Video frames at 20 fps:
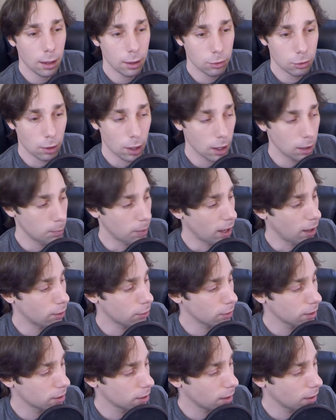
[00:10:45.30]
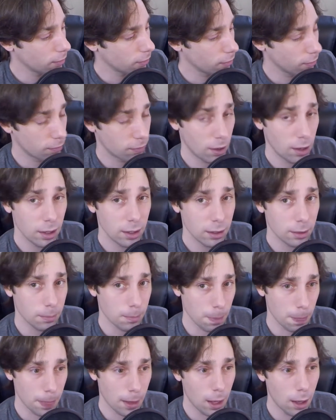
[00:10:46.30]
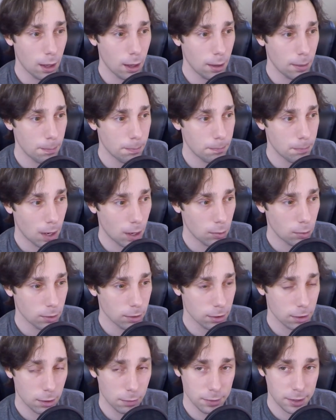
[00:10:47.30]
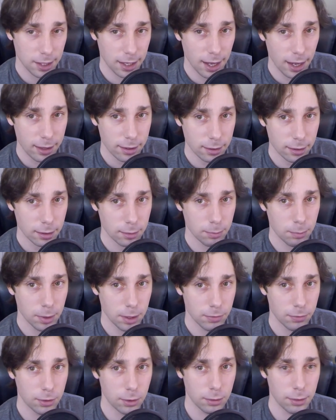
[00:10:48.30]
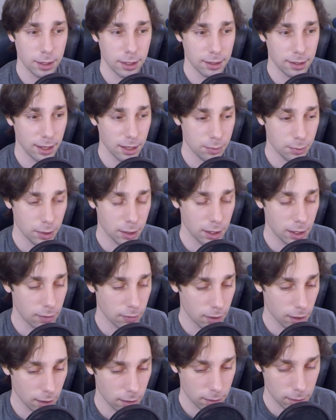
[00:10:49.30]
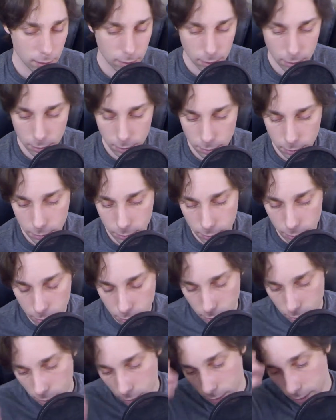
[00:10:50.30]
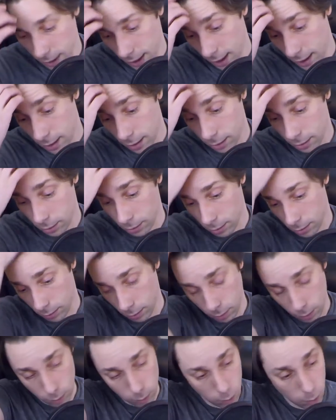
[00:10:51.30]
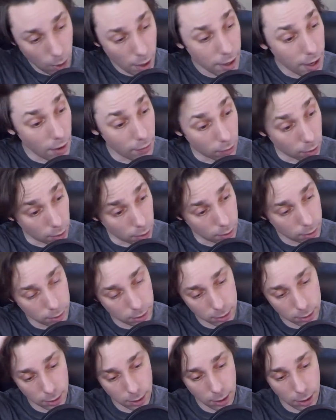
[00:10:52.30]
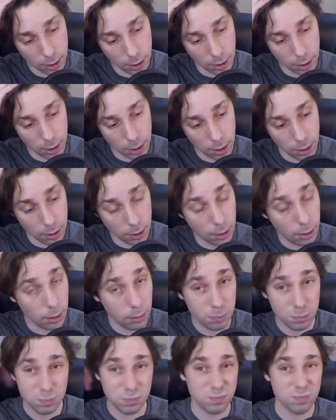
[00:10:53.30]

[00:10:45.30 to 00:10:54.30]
Dry, powdery stuff, fine. I wouldn't serve it to guests, but if you're in desperate need of custard on your cake or whatever... I